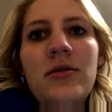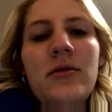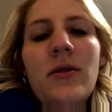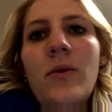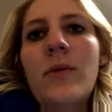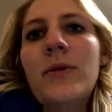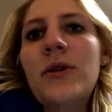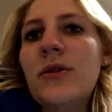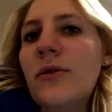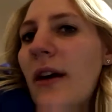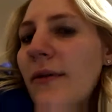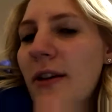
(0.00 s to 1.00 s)
the woman do
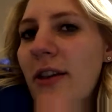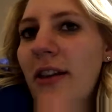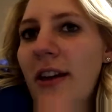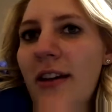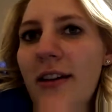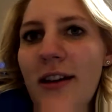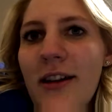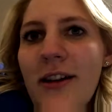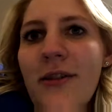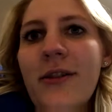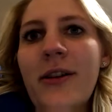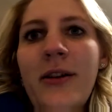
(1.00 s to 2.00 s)
everything,
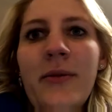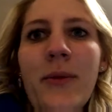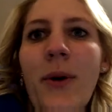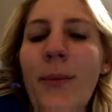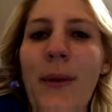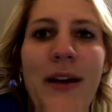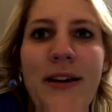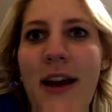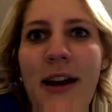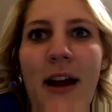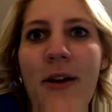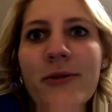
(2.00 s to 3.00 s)
and maintain
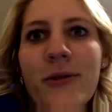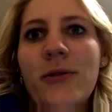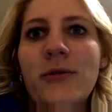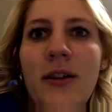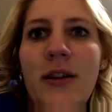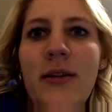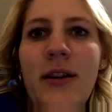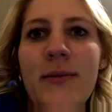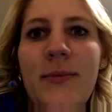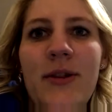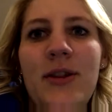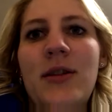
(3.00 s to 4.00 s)
a household, and the
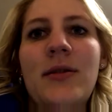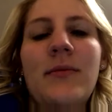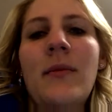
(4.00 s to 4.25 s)
husband just